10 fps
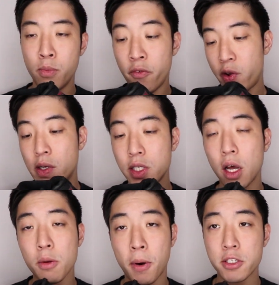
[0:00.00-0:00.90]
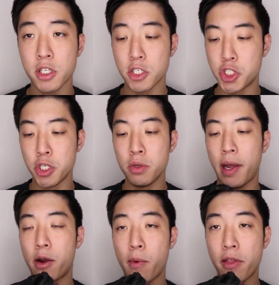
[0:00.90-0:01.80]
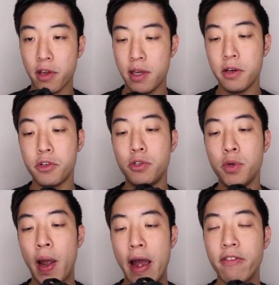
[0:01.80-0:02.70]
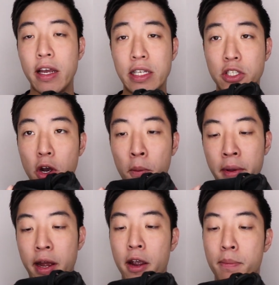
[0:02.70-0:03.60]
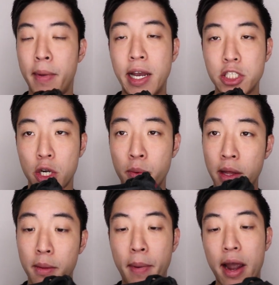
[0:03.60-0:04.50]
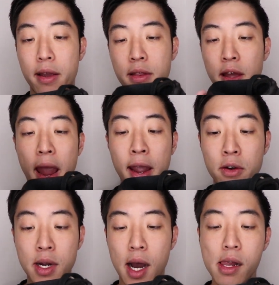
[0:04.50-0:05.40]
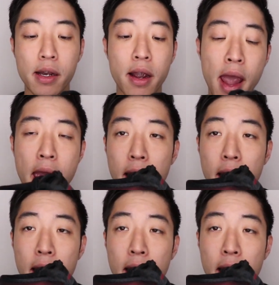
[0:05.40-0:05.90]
Moving on to other parts of the shoe, like around the heel, you do have like this open air mesh around the back of the ankle collar.